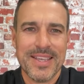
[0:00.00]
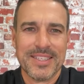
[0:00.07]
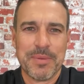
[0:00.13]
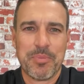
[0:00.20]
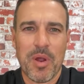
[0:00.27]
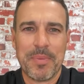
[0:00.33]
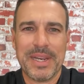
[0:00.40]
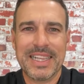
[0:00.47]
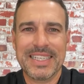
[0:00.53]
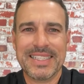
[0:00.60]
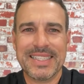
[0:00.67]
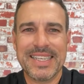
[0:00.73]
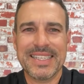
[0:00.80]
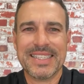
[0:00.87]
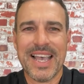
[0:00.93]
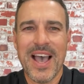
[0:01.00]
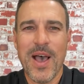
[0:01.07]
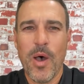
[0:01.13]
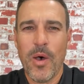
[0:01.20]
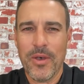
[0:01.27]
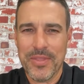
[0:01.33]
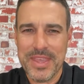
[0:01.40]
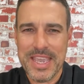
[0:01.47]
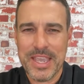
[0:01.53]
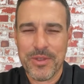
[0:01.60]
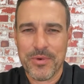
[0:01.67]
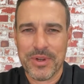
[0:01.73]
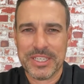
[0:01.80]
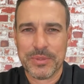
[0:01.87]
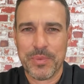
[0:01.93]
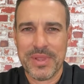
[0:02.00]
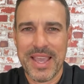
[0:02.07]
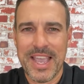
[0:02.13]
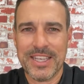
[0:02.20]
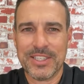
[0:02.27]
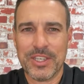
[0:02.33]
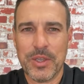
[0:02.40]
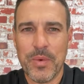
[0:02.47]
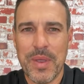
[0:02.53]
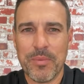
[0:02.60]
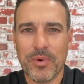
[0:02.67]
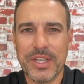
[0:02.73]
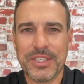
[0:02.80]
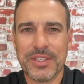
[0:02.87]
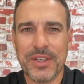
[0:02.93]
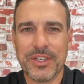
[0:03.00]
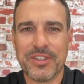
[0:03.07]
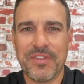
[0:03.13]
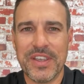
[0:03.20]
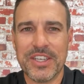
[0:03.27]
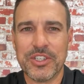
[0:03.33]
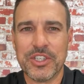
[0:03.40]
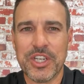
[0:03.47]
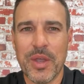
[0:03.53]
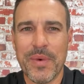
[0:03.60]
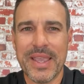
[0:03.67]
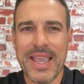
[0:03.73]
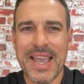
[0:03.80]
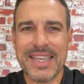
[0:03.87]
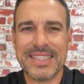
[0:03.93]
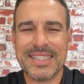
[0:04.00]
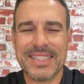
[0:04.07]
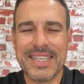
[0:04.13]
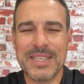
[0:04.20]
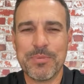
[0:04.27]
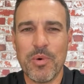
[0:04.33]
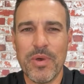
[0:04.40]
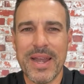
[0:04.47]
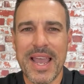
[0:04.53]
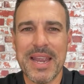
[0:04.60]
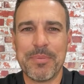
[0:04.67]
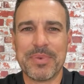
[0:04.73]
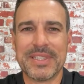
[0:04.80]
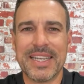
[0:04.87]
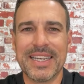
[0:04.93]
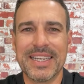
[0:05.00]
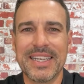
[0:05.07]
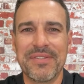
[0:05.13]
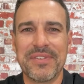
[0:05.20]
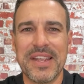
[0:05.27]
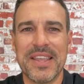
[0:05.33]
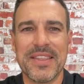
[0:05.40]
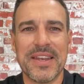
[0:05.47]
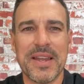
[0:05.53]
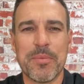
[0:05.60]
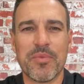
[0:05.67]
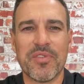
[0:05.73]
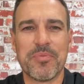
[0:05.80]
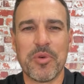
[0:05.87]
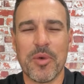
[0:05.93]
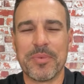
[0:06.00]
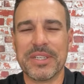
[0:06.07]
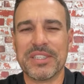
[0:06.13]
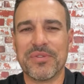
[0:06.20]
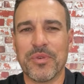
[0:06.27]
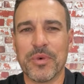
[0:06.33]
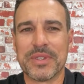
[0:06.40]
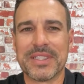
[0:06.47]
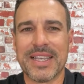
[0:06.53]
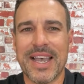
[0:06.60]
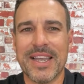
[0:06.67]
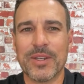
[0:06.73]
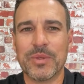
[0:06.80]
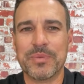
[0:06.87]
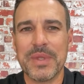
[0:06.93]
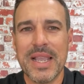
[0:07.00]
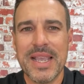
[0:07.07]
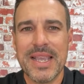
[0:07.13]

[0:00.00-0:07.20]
So property listings are on the increase with SQM research figures showing a 6.8% lift in the number of properties for sale.